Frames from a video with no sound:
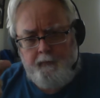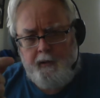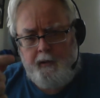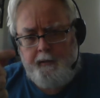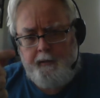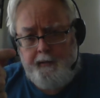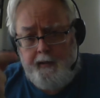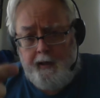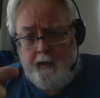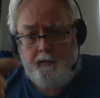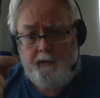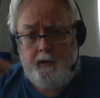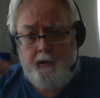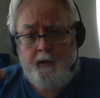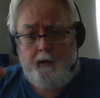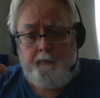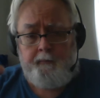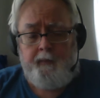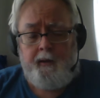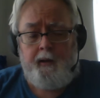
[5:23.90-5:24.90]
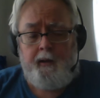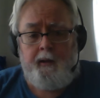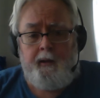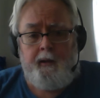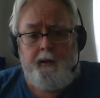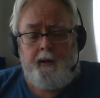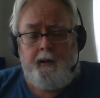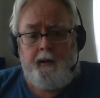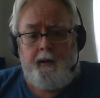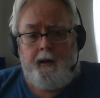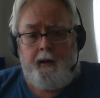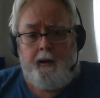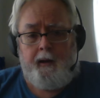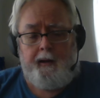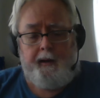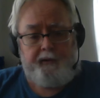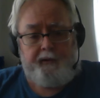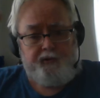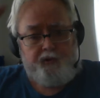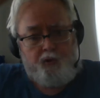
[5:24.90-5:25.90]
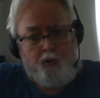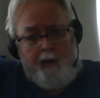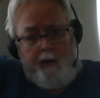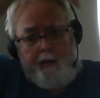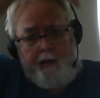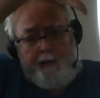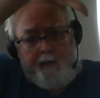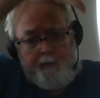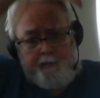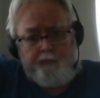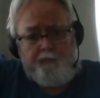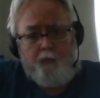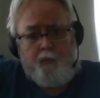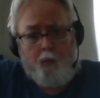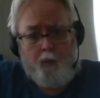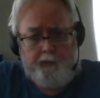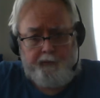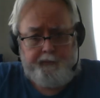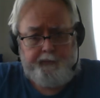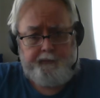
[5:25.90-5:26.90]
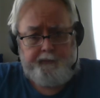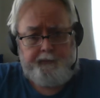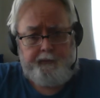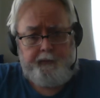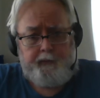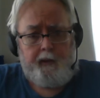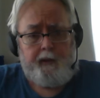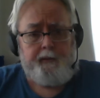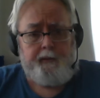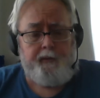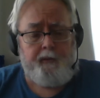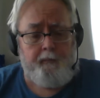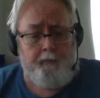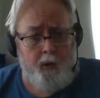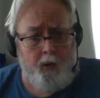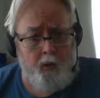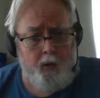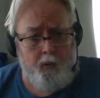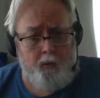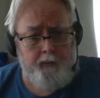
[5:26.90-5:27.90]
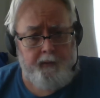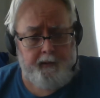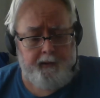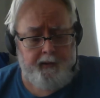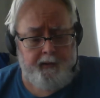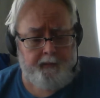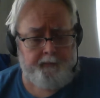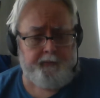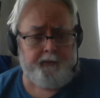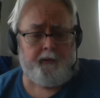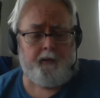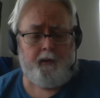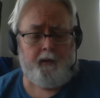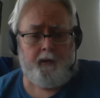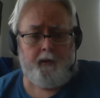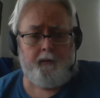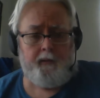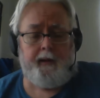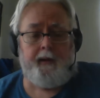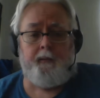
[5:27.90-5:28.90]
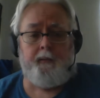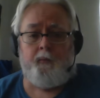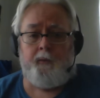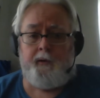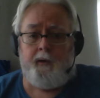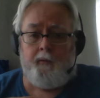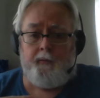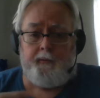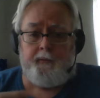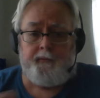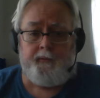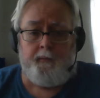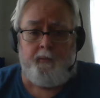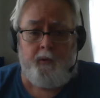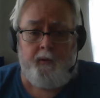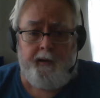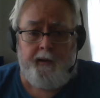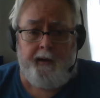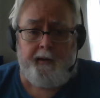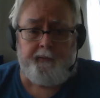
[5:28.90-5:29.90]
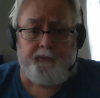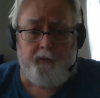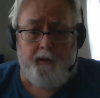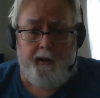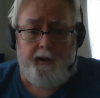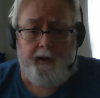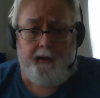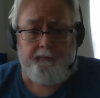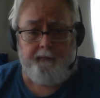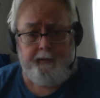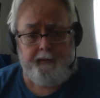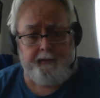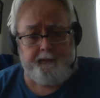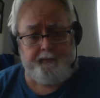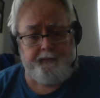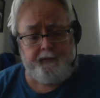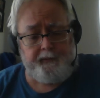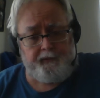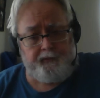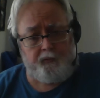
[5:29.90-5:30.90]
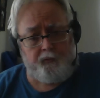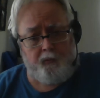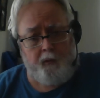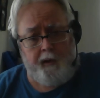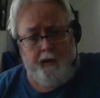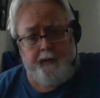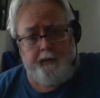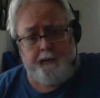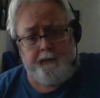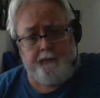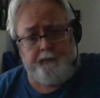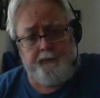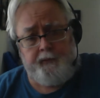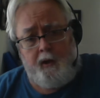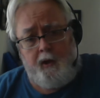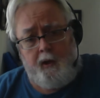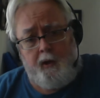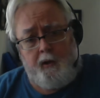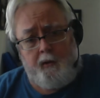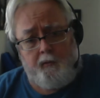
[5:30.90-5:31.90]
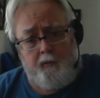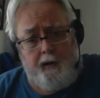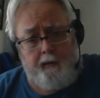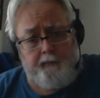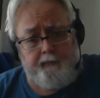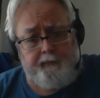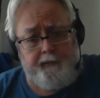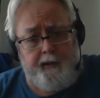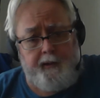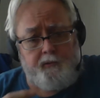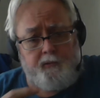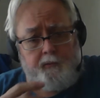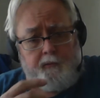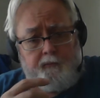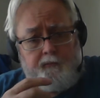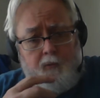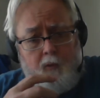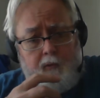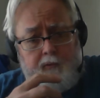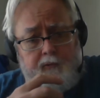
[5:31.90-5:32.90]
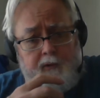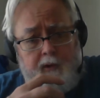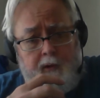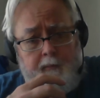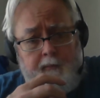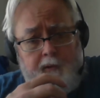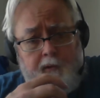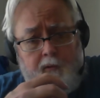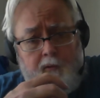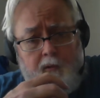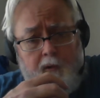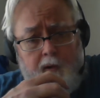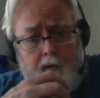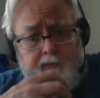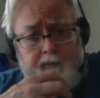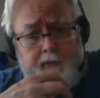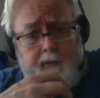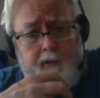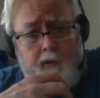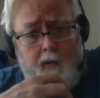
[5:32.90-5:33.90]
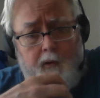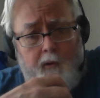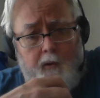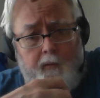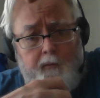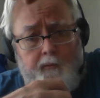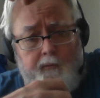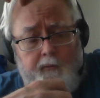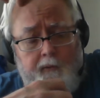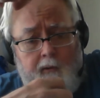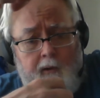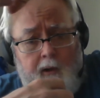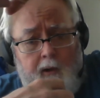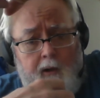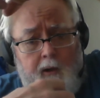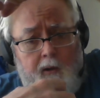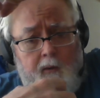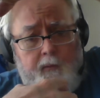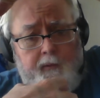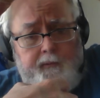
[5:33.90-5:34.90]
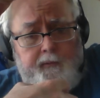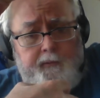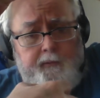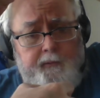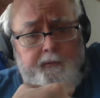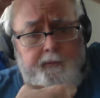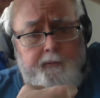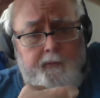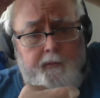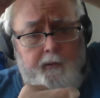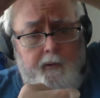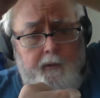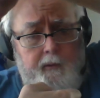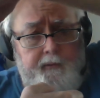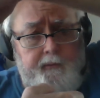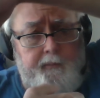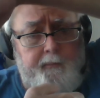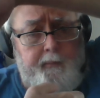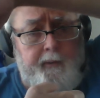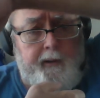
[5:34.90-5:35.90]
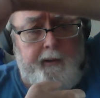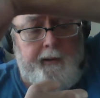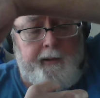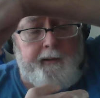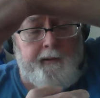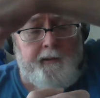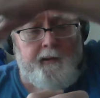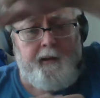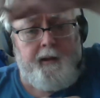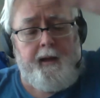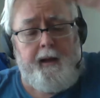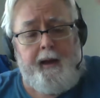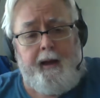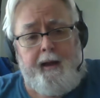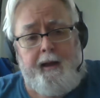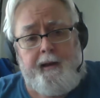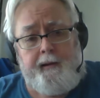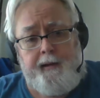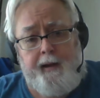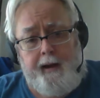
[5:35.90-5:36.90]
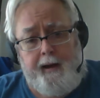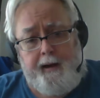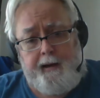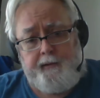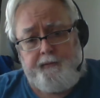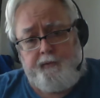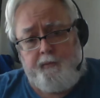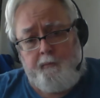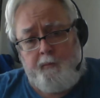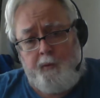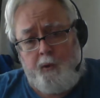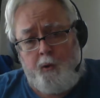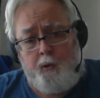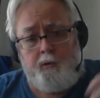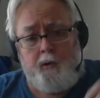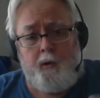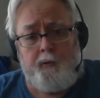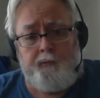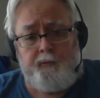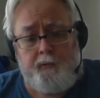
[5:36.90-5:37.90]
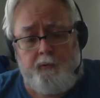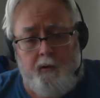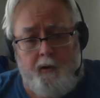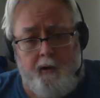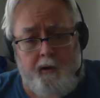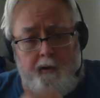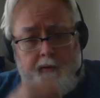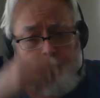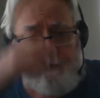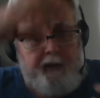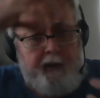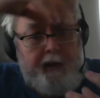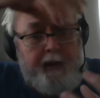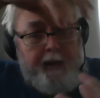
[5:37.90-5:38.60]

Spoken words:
Now come extraneous forces, like the moon that comes along. And we know that the moon has gravity. That's an extraneous gravitational force coming across the Earth, which is spinning. And as the moon goes across,